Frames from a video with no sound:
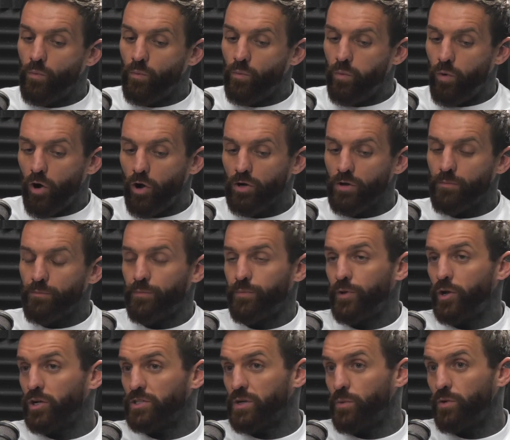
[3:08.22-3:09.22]
1,
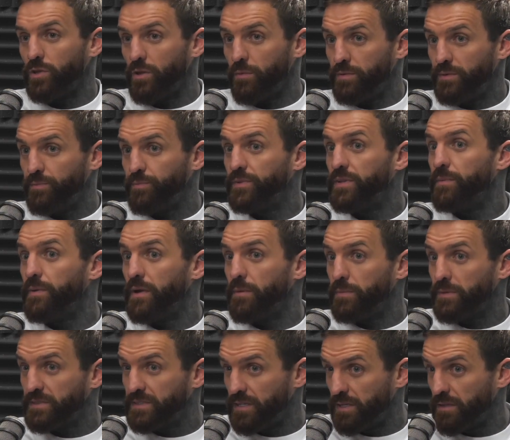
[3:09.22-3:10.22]
because I want them to be
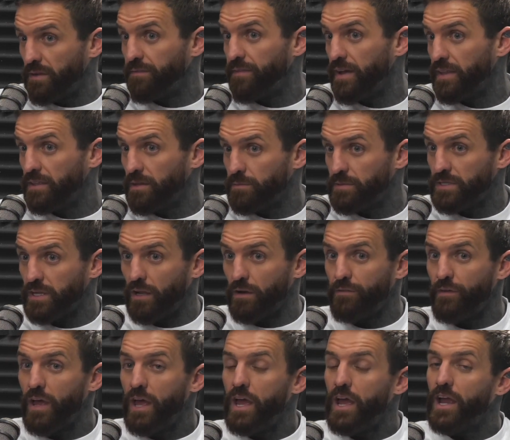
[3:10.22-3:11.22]
able to defend
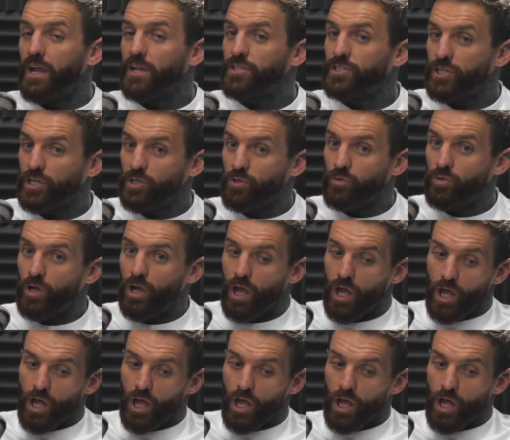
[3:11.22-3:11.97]
themselves. And 2,